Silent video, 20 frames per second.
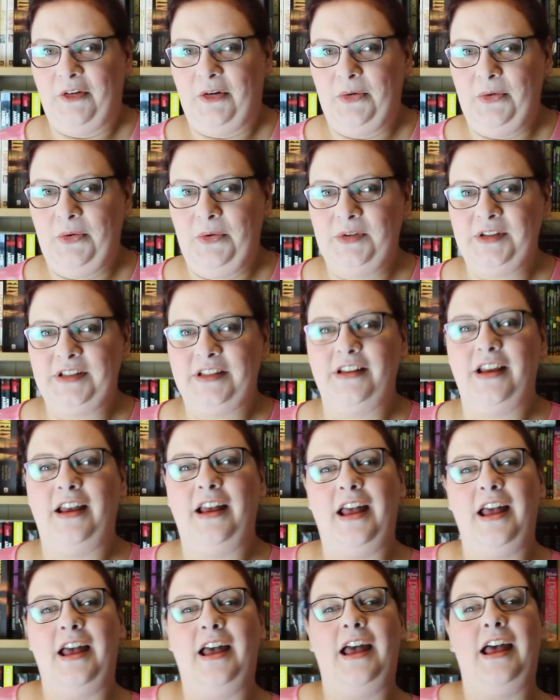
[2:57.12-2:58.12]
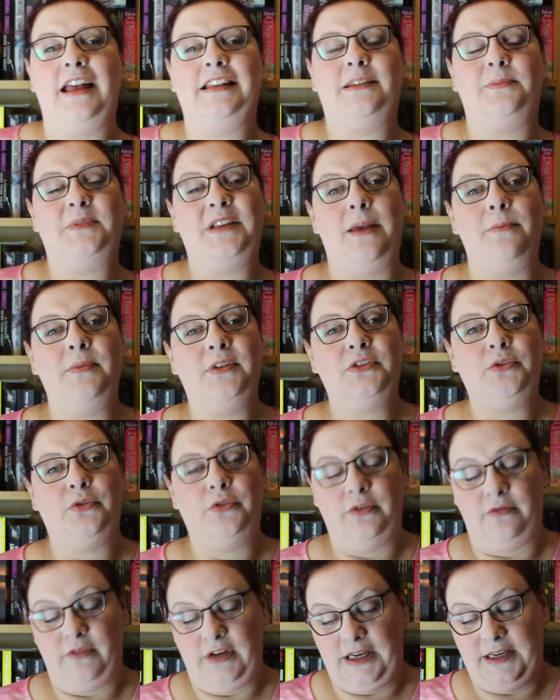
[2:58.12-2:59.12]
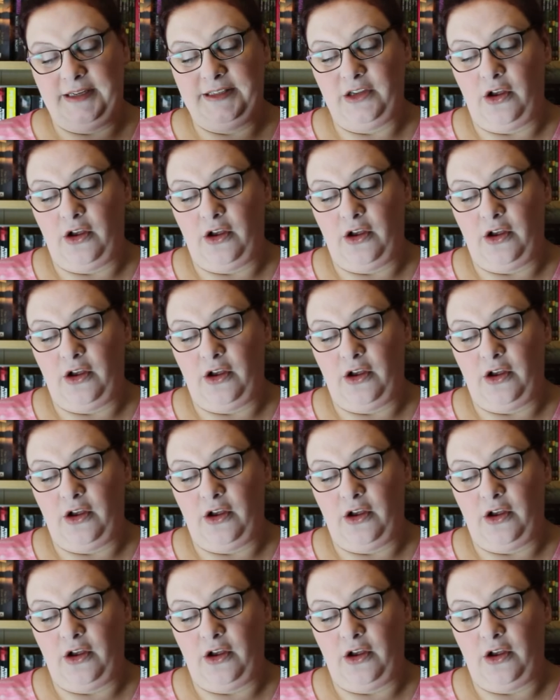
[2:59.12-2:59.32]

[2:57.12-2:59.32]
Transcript: course, September saw the release